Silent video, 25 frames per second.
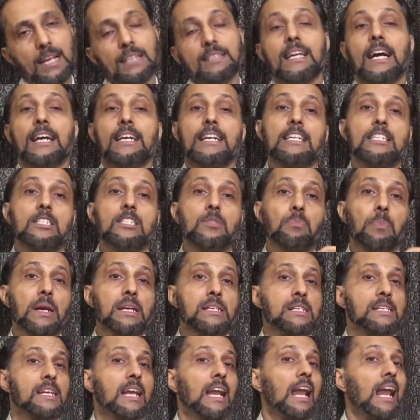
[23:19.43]
That is
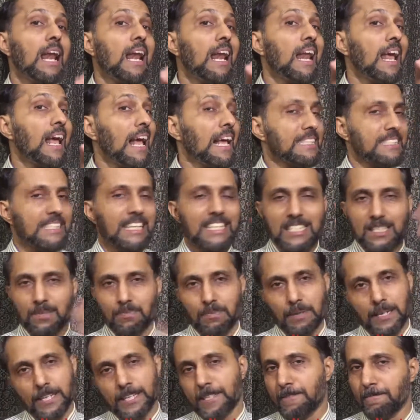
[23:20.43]
special
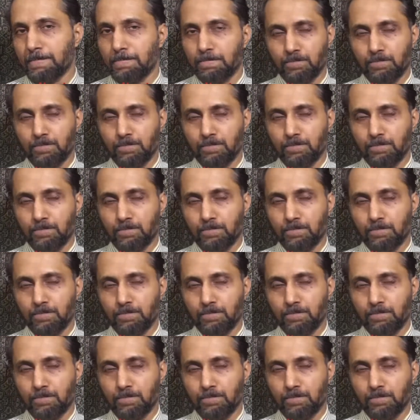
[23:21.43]
assessment.